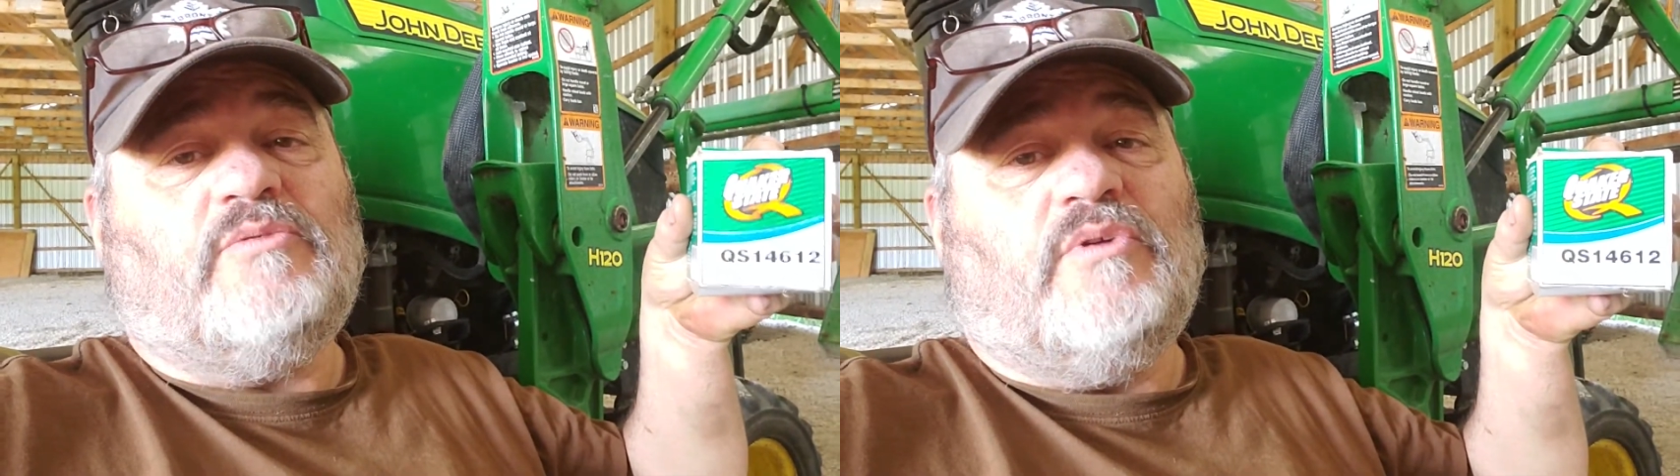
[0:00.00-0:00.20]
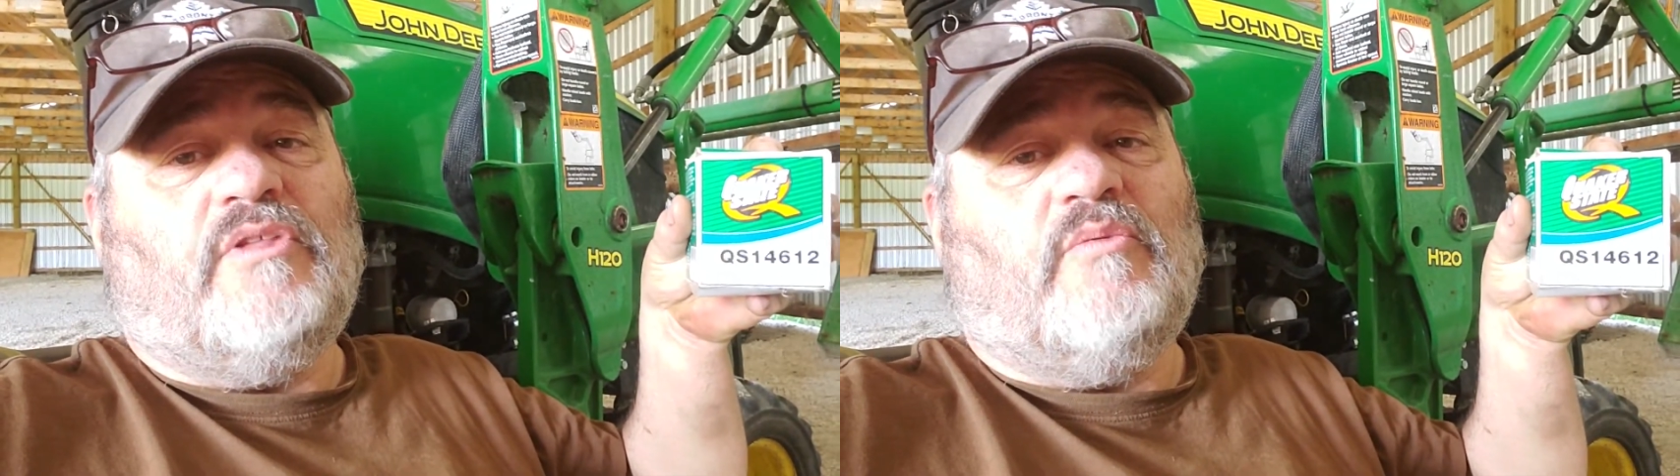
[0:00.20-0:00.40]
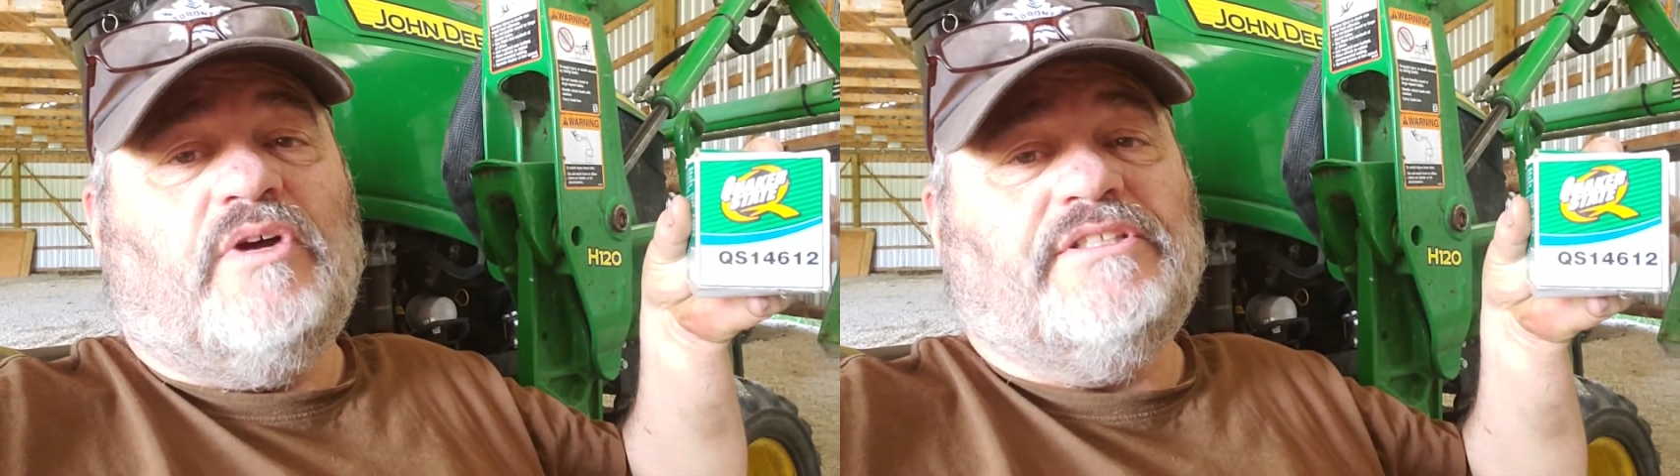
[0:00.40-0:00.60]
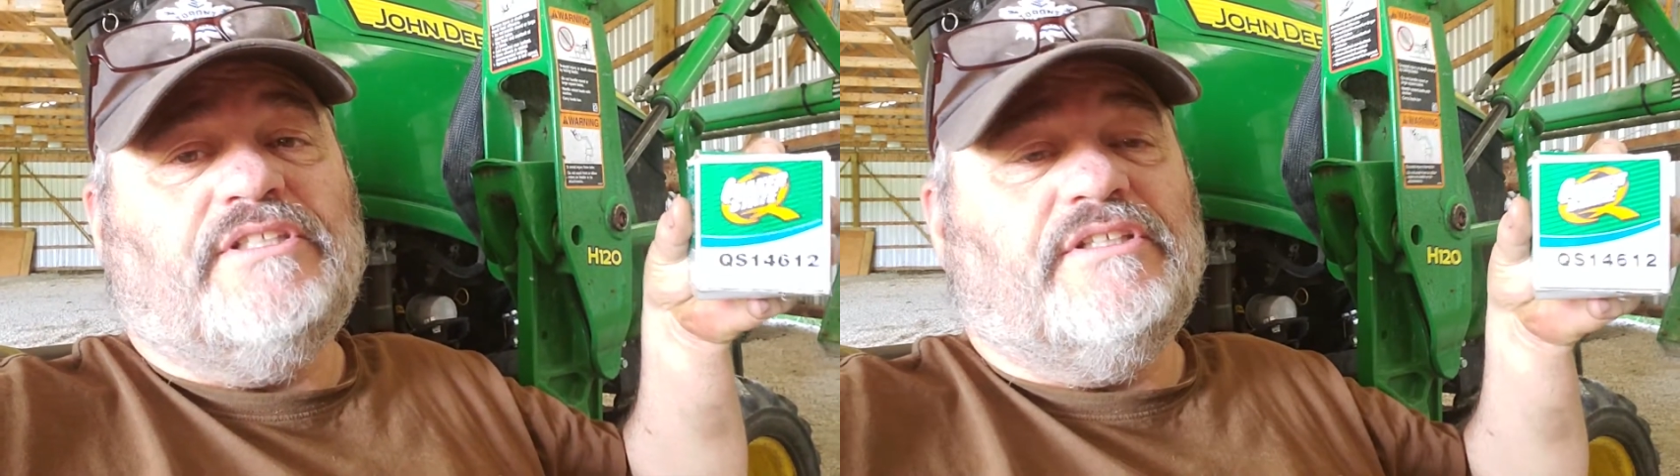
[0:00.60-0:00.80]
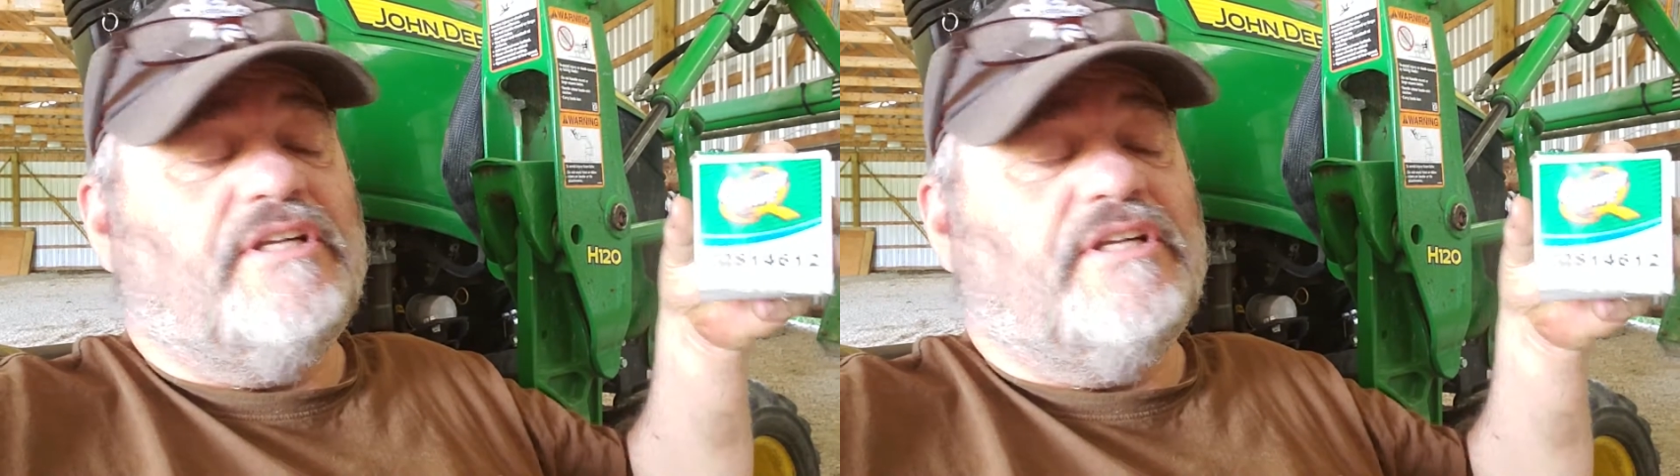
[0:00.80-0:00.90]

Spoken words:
one of the ones in the